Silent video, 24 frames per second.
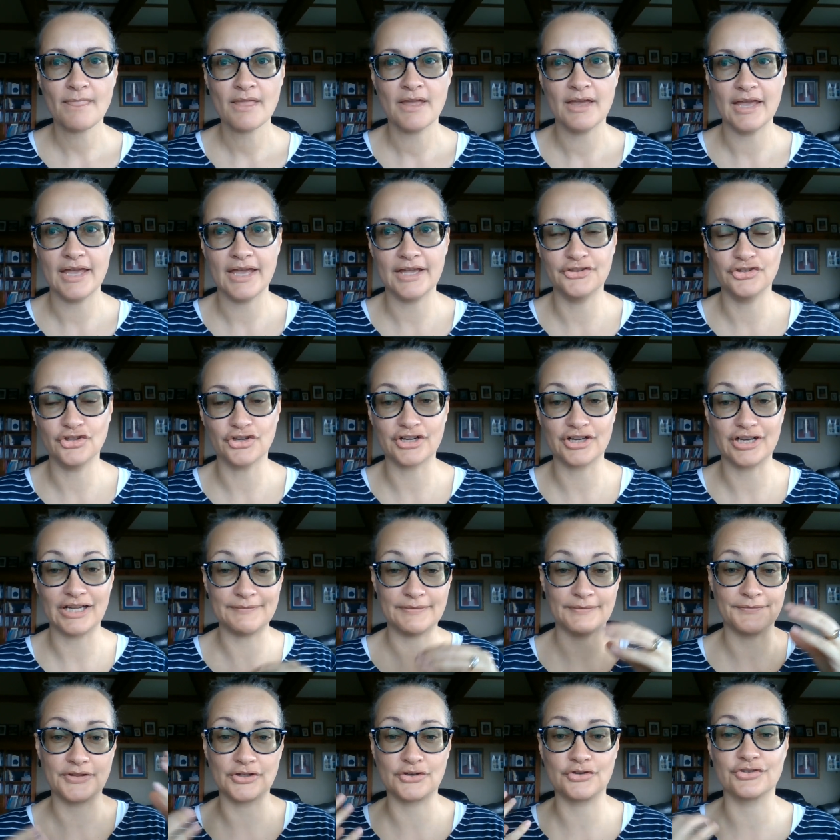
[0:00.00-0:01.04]
and not enough
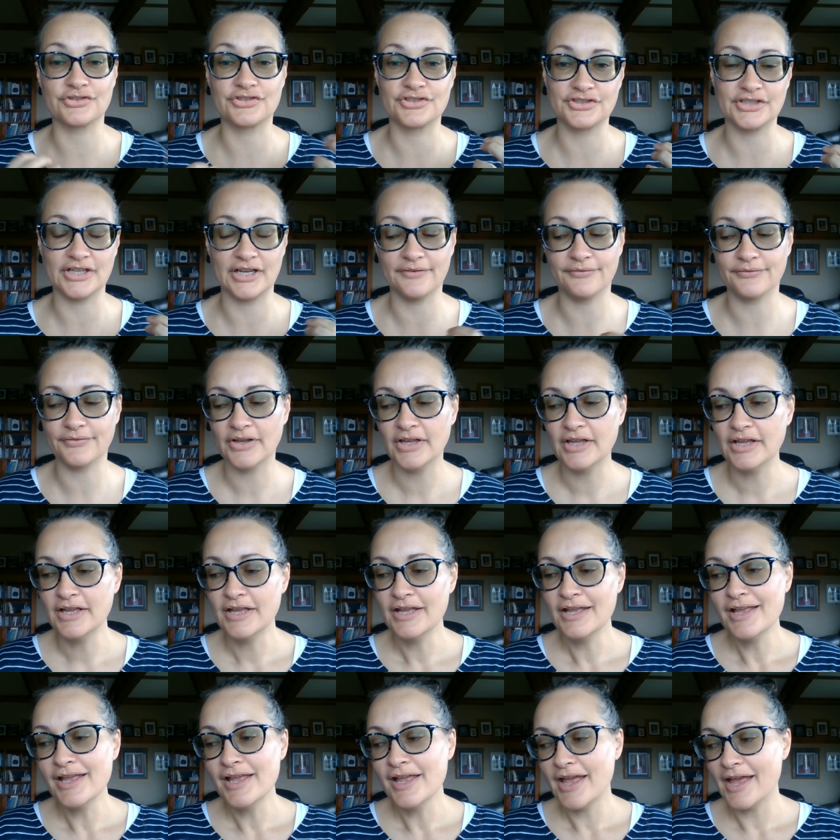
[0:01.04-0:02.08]
of the good stuff.
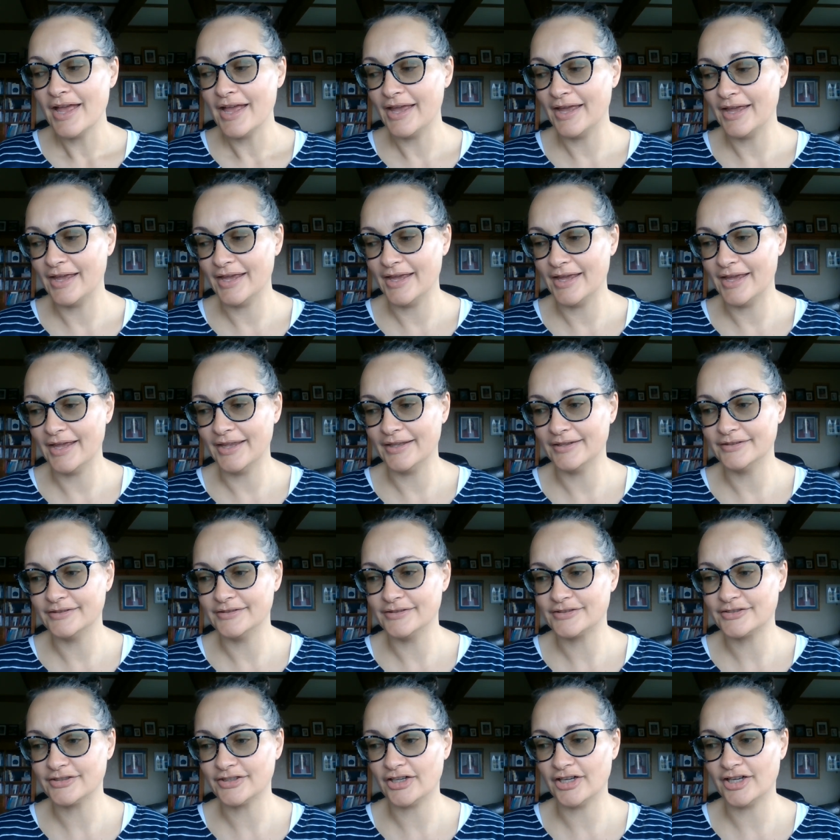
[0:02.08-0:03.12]

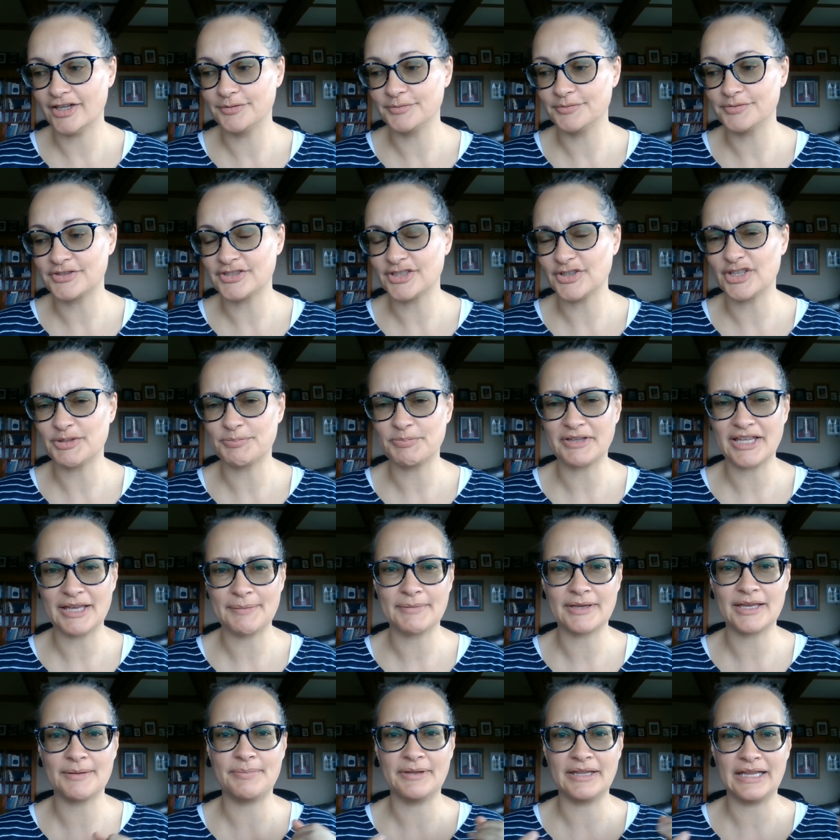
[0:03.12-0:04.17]
And I was so I was
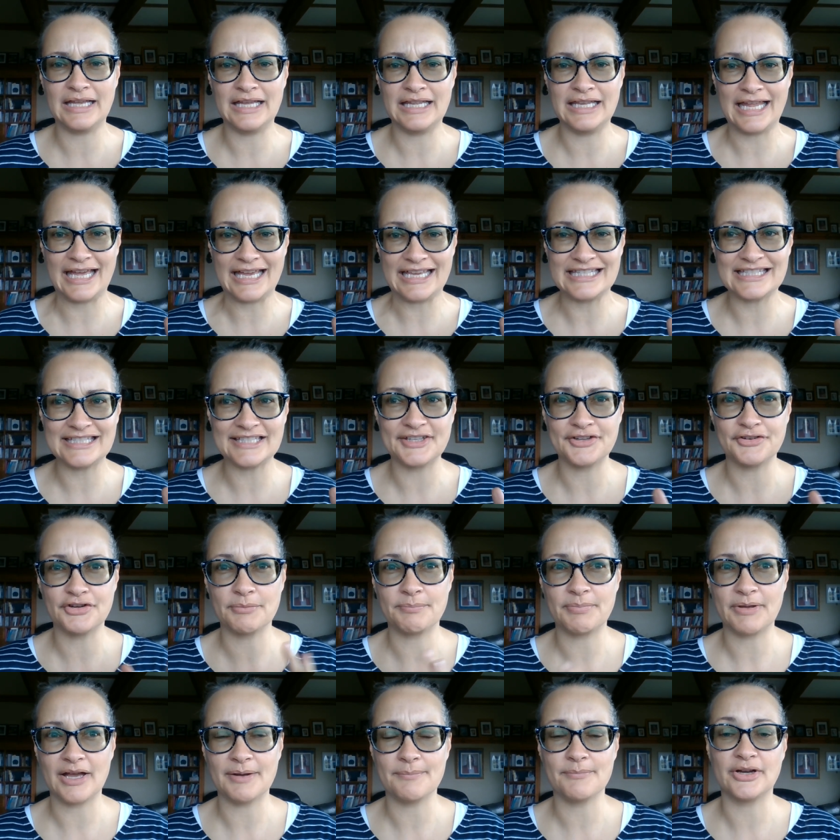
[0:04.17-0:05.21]
becoming a bit lazier
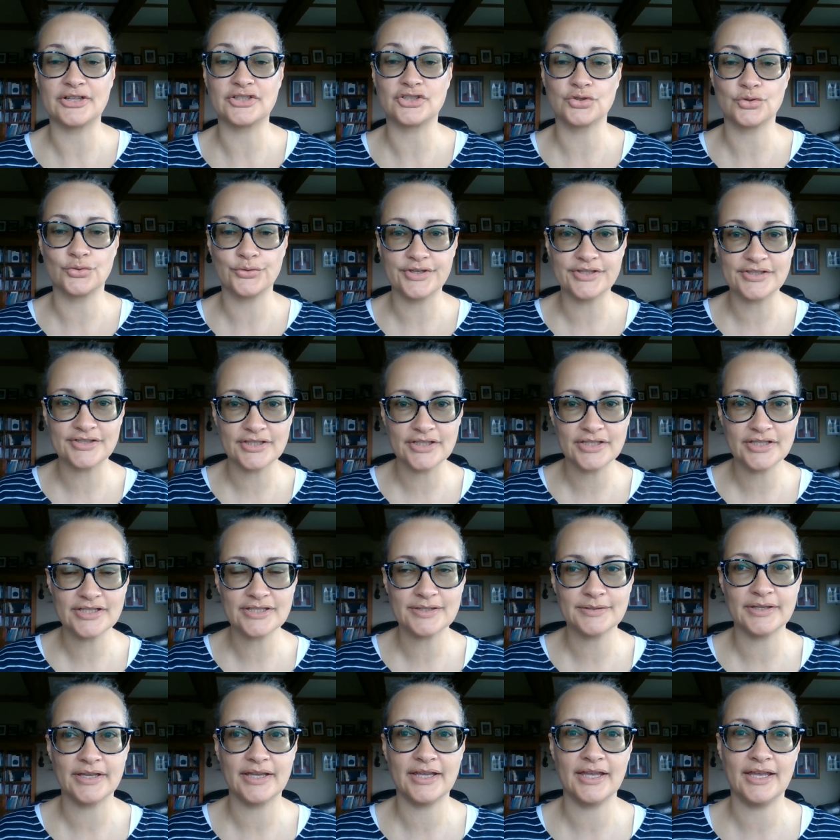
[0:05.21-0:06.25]
about my choices
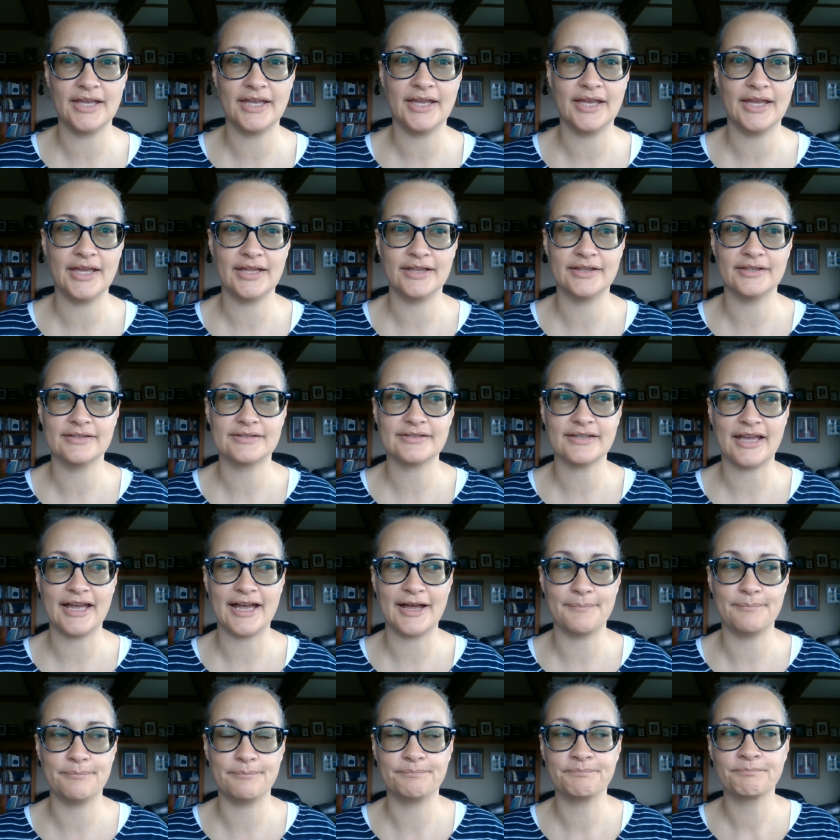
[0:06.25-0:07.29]
and
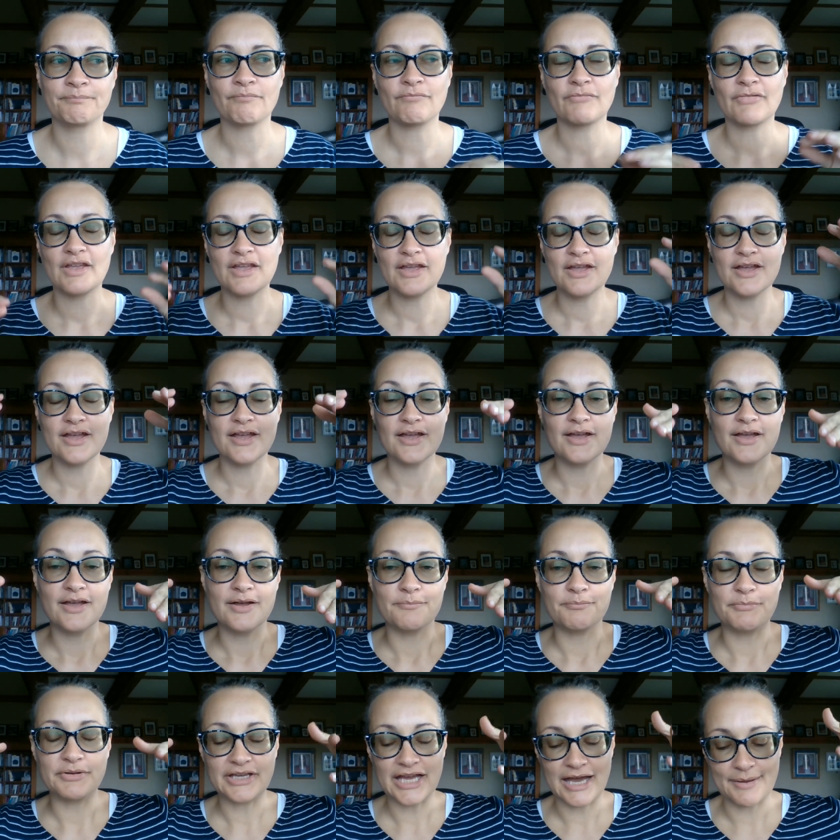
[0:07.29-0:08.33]
um
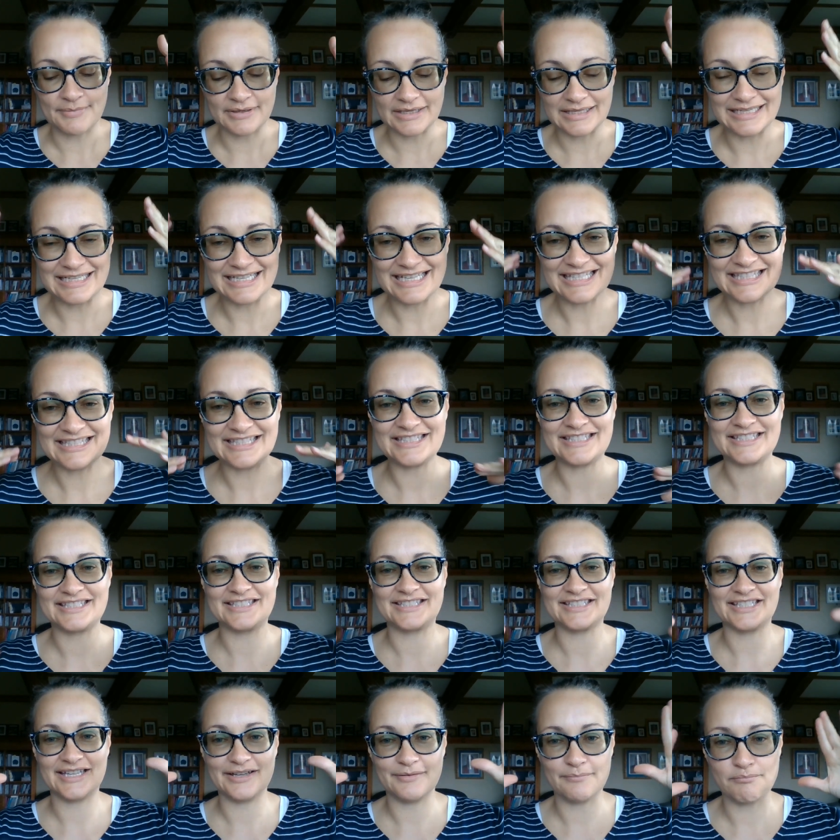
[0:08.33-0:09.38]
becoming less
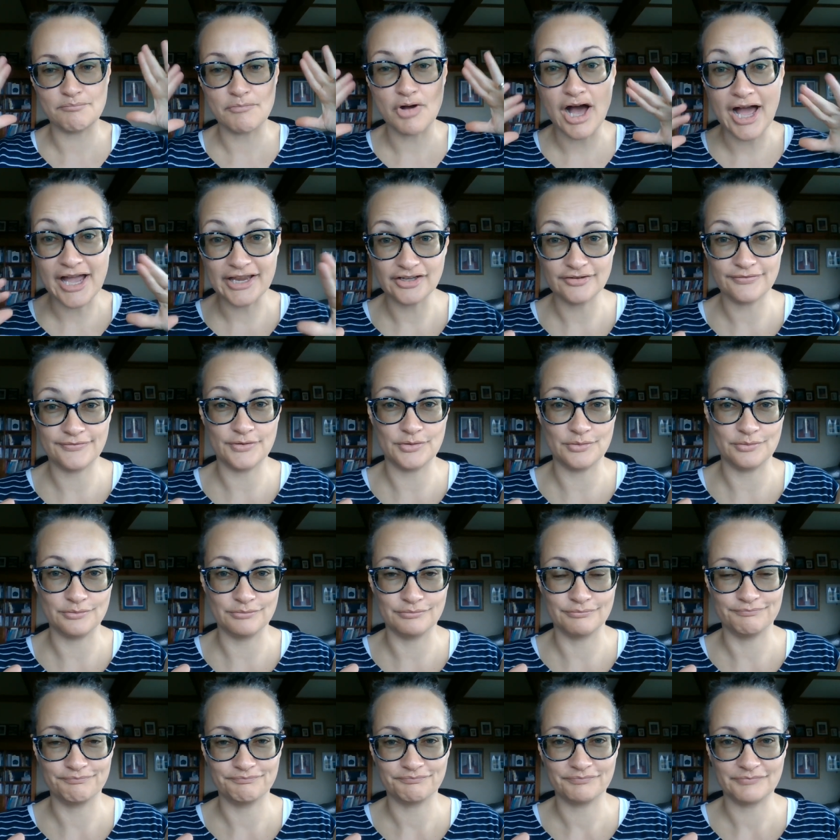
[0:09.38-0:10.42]
mindful
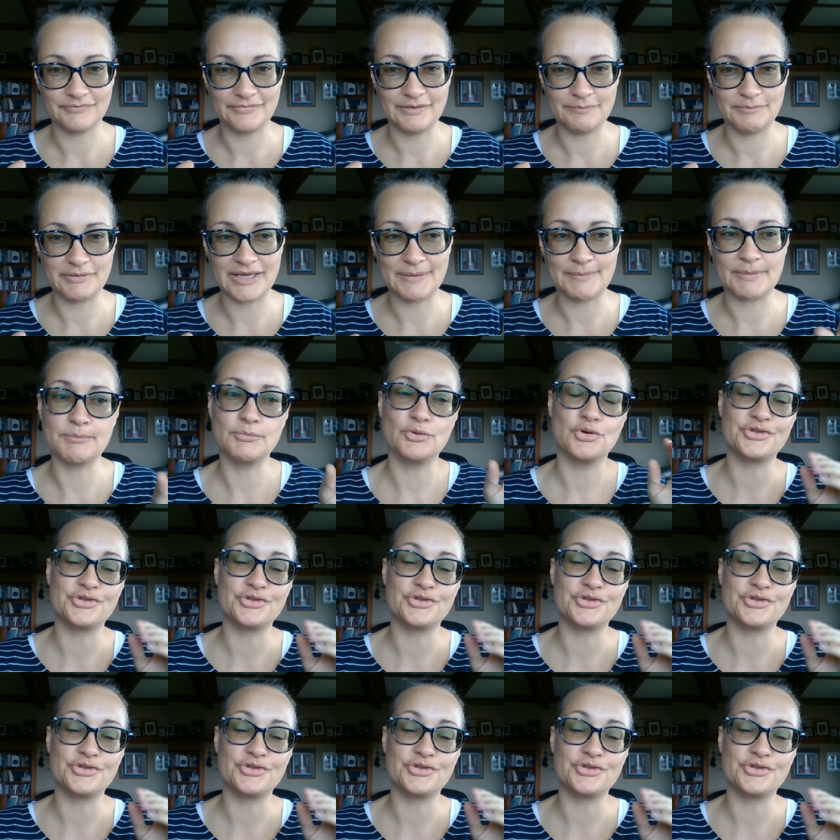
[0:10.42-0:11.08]
becoming more